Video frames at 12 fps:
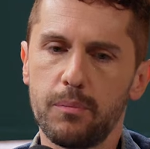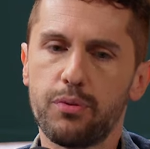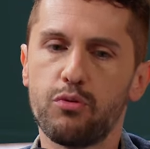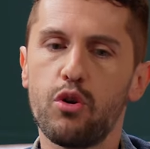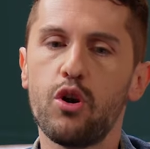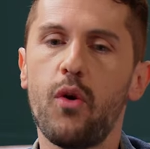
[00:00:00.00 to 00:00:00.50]

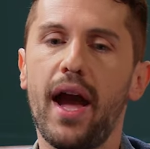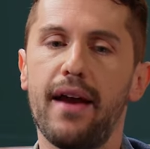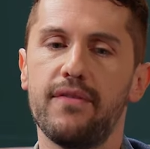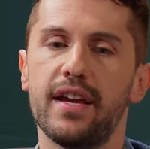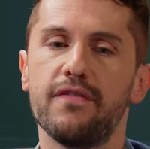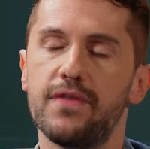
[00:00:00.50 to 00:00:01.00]
pro
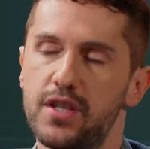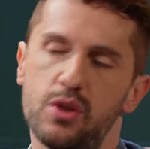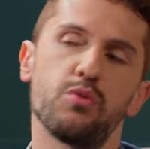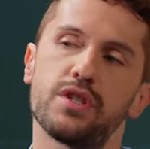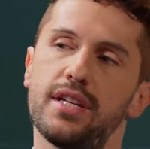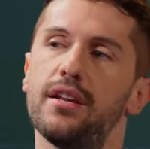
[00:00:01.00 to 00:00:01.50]
having a
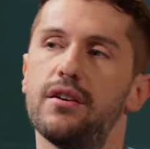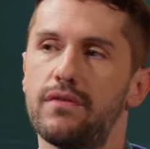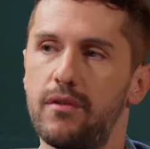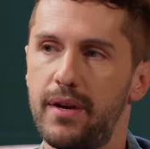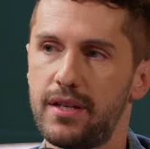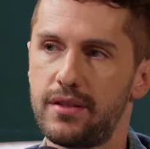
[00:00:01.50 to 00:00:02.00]
physical standard
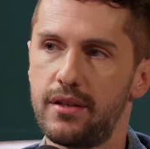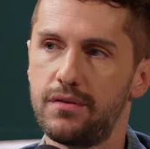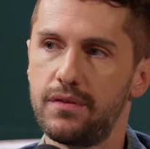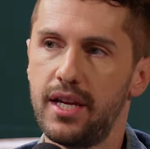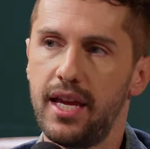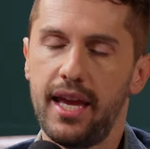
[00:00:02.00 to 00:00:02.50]
for myself,
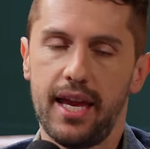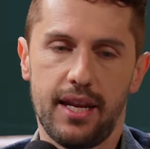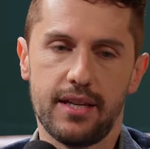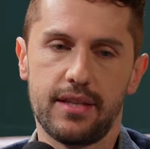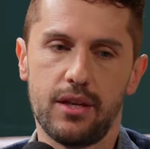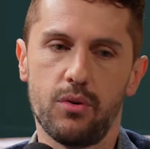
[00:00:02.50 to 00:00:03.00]
and
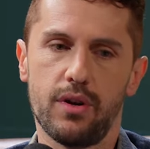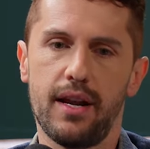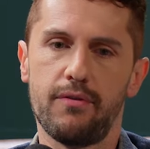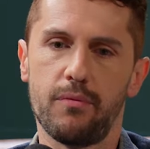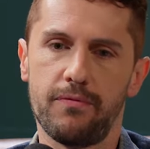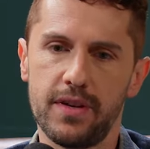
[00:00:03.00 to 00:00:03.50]
I say, in order to
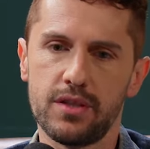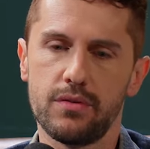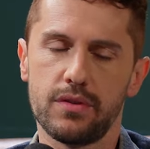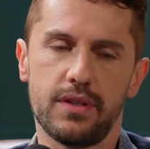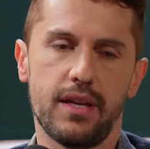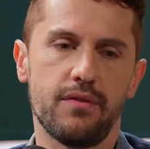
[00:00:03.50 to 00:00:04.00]
have a
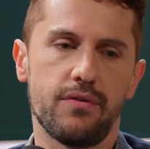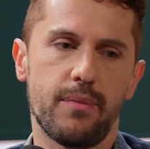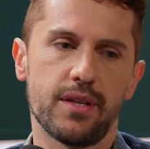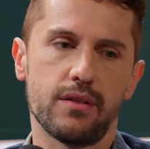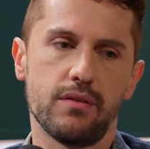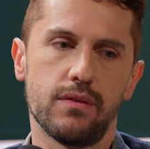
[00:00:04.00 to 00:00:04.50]
physical standard for
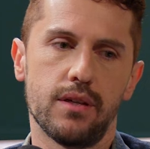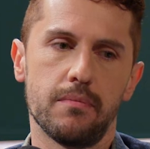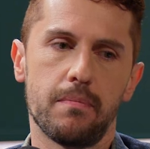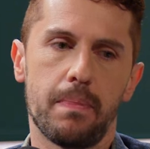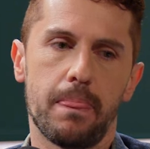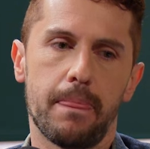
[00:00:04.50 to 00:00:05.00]
myself,
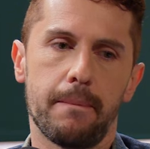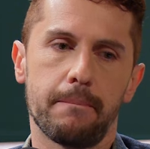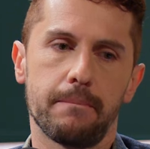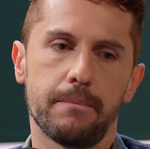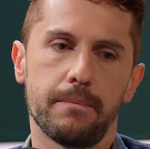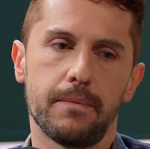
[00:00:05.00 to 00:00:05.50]

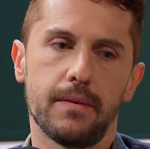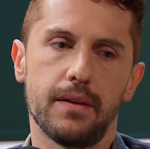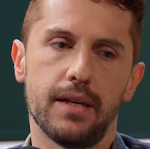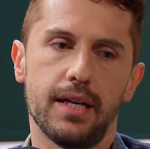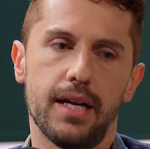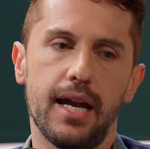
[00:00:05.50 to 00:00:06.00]

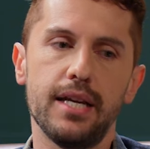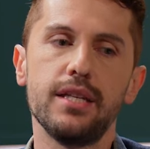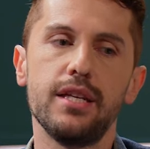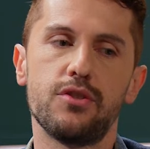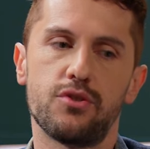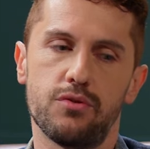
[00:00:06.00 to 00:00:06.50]
I
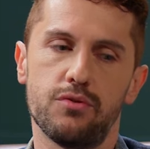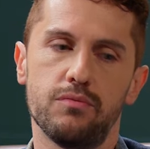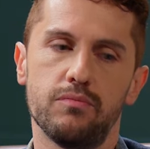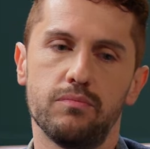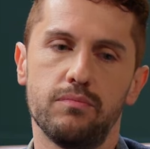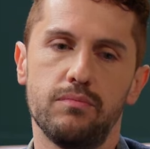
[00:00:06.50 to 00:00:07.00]
need
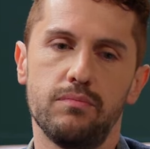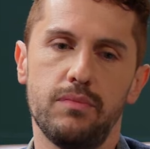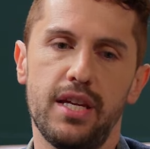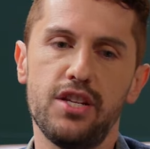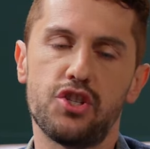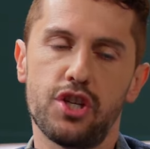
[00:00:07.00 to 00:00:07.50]
to
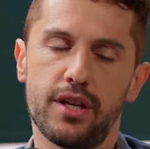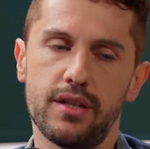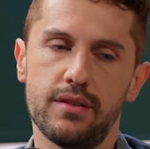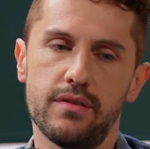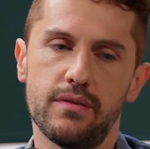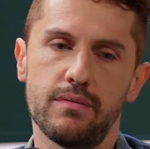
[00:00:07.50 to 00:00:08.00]
eat
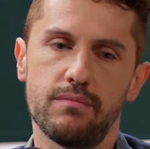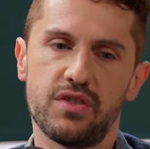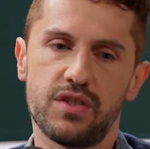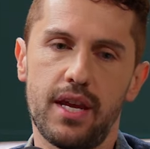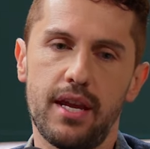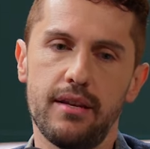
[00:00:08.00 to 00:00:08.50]
chicken,
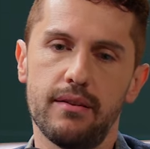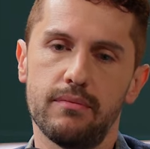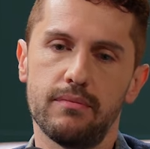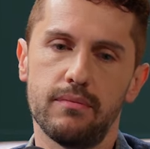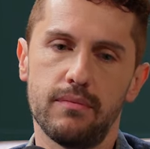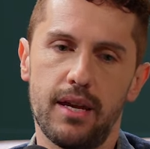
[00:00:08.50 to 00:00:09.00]
steak,
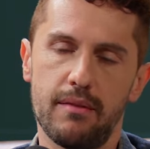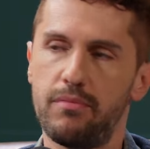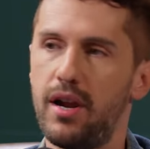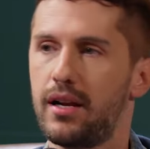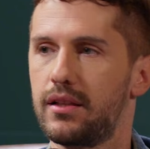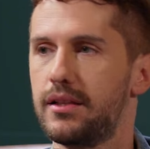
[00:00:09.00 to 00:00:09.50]
and
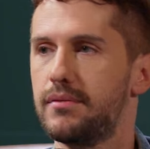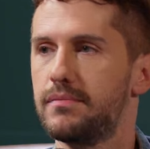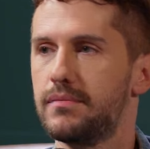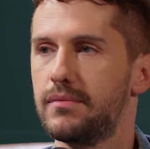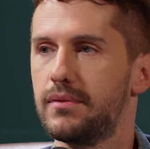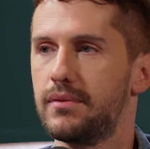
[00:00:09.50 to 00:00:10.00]
broccoli.
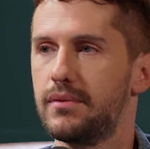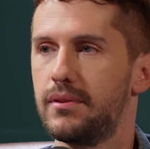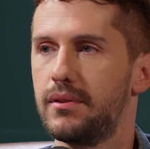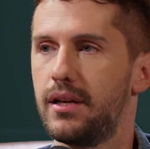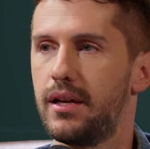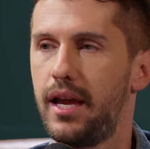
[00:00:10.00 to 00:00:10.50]

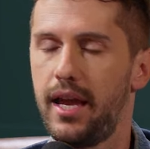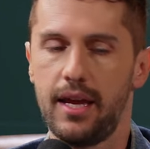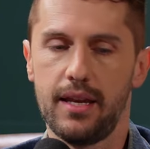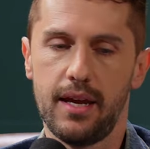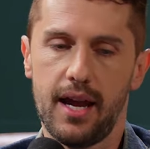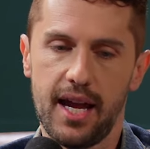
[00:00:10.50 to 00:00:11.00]

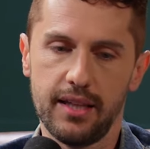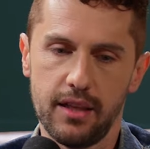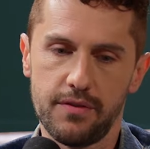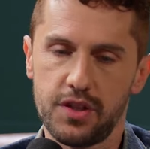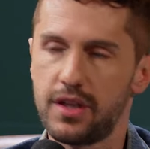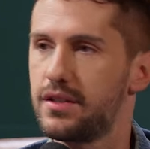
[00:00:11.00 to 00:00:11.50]
And I
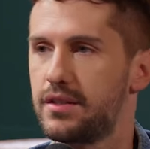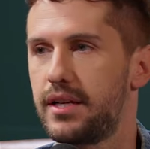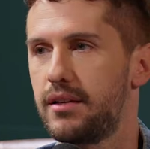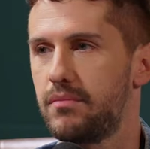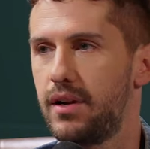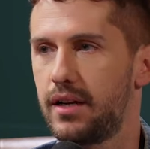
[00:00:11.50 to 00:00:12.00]
love chicken,
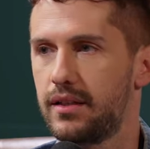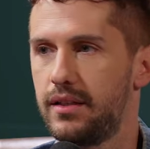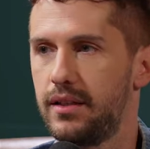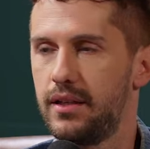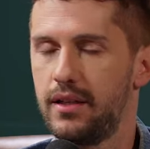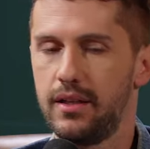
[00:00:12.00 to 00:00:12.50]
steak, and broccoli.